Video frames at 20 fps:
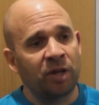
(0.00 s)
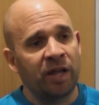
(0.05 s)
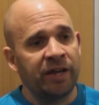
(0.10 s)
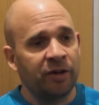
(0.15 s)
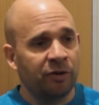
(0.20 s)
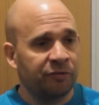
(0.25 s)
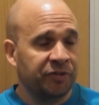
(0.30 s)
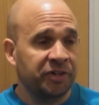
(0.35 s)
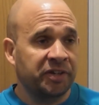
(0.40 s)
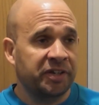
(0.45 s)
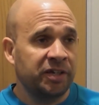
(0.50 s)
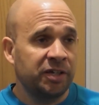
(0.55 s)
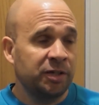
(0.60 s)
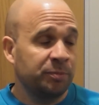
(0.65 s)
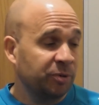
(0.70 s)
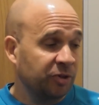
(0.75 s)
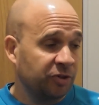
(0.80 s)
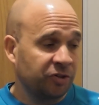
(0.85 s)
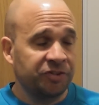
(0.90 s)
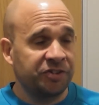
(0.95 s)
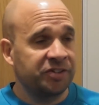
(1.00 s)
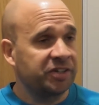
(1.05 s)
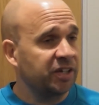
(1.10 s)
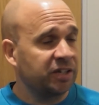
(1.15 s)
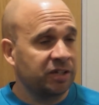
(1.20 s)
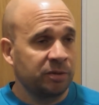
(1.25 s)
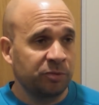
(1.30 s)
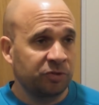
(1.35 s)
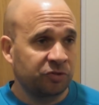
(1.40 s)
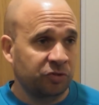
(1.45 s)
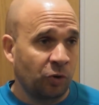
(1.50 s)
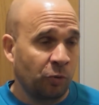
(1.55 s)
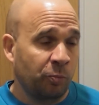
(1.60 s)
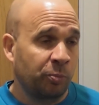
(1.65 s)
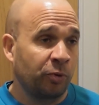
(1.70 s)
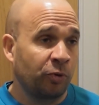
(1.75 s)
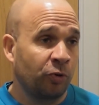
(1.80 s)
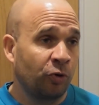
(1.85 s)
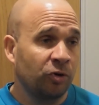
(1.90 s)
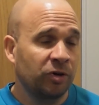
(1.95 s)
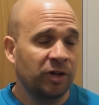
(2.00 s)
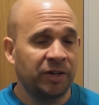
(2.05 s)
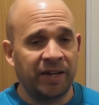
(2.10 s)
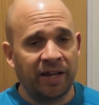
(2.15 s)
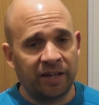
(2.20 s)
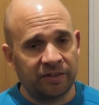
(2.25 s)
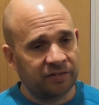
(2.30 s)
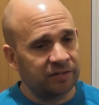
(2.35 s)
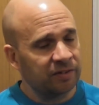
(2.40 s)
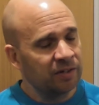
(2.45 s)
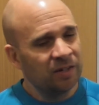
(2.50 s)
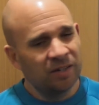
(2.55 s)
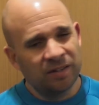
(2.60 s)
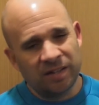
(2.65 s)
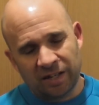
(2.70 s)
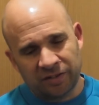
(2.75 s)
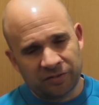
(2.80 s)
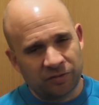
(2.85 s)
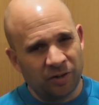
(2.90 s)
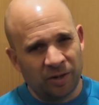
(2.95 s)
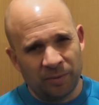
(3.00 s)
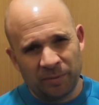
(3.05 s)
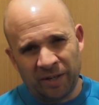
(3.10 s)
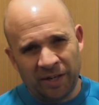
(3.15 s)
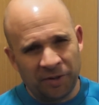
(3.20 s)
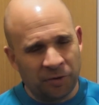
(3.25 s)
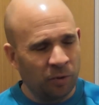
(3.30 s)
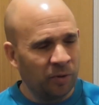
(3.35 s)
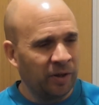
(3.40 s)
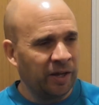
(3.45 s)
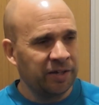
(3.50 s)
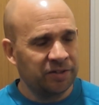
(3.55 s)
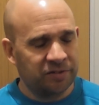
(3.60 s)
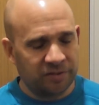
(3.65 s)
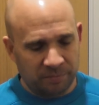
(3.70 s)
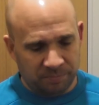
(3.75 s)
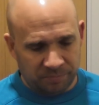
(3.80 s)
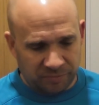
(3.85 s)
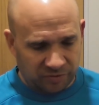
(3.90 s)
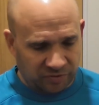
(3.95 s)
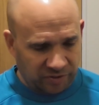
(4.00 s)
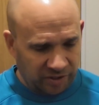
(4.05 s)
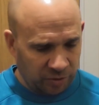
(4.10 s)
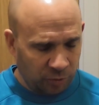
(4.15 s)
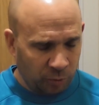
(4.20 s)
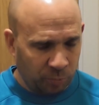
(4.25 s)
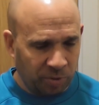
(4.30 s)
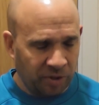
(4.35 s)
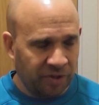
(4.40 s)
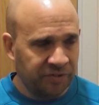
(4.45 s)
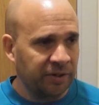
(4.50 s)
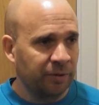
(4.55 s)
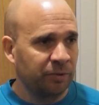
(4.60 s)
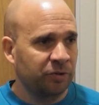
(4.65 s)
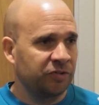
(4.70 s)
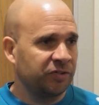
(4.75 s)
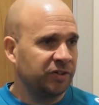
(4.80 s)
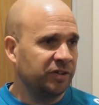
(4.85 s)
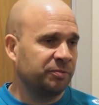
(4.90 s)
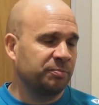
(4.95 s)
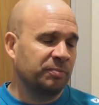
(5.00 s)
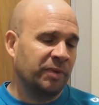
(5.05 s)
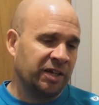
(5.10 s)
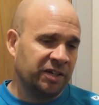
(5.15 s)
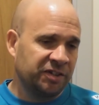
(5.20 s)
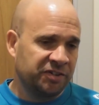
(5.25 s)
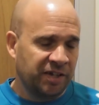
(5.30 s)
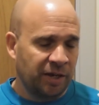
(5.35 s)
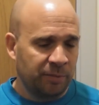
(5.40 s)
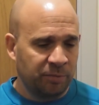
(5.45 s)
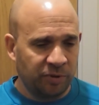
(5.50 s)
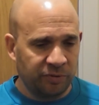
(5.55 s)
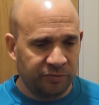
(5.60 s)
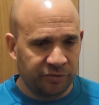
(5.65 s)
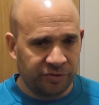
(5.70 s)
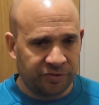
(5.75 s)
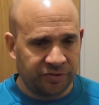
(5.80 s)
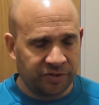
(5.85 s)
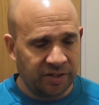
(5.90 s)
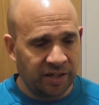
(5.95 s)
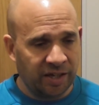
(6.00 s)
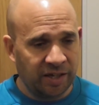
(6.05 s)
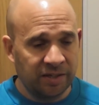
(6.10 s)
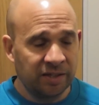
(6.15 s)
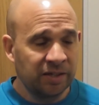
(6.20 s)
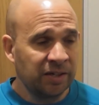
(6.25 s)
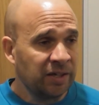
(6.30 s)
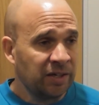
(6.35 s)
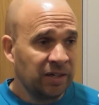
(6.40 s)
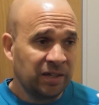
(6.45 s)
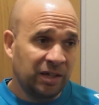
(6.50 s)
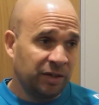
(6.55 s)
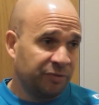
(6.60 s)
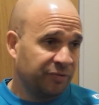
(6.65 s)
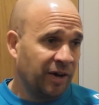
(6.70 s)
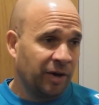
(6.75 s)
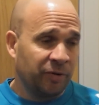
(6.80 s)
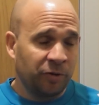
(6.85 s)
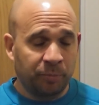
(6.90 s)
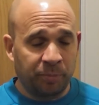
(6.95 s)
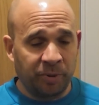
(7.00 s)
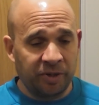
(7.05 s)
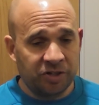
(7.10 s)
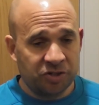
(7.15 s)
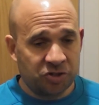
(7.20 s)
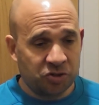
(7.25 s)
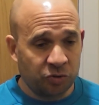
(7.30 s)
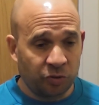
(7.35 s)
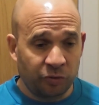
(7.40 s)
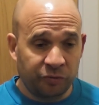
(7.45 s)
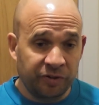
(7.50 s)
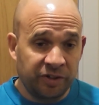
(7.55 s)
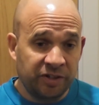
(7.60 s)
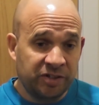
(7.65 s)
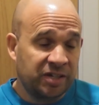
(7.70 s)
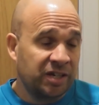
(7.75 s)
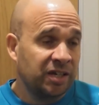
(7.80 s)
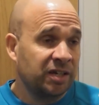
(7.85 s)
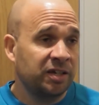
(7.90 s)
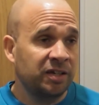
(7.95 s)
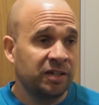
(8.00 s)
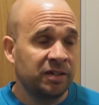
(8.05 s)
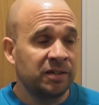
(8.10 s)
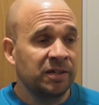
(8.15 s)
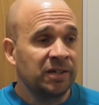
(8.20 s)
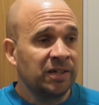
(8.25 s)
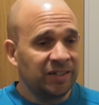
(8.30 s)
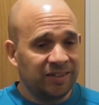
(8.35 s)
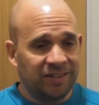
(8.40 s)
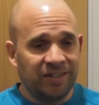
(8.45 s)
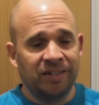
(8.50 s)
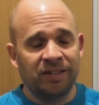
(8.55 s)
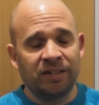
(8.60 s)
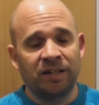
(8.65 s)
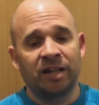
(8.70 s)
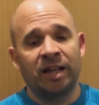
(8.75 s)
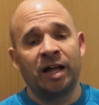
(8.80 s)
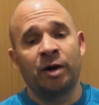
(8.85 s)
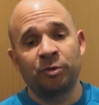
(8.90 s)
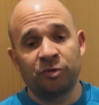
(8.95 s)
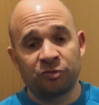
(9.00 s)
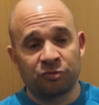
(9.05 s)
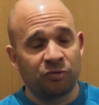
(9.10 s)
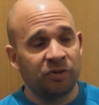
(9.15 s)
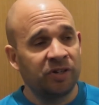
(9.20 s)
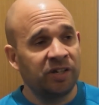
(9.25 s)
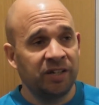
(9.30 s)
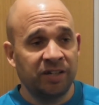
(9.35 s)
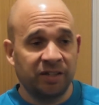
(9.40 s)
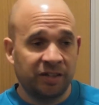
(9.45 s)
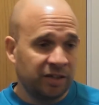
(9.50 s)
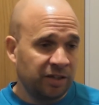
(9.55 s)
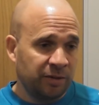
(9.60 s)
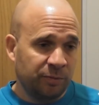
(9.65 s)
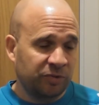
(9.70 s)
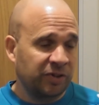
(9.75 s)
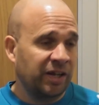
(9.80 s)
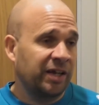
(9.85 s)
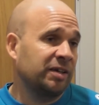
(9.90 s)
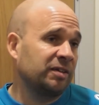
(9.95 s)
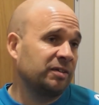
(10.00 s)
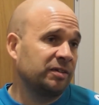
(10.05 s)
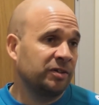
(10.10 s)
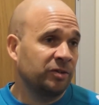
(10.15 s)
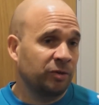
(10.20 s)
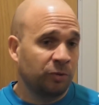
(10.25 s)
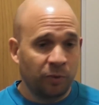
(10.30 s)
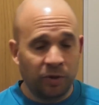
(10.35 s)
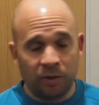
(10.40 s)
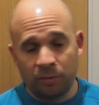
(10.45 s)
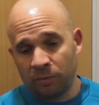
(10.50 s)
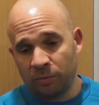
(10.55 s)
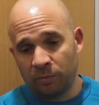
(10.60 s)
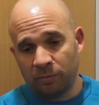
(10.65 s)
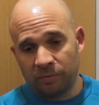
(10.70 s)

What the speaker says: play off the keeper because he's kicking us all down. And that's not me. I don't like to single players out because he's made his debut for us today. He found the pitch tough and his kicking didn't allow us really. It was like, you know, we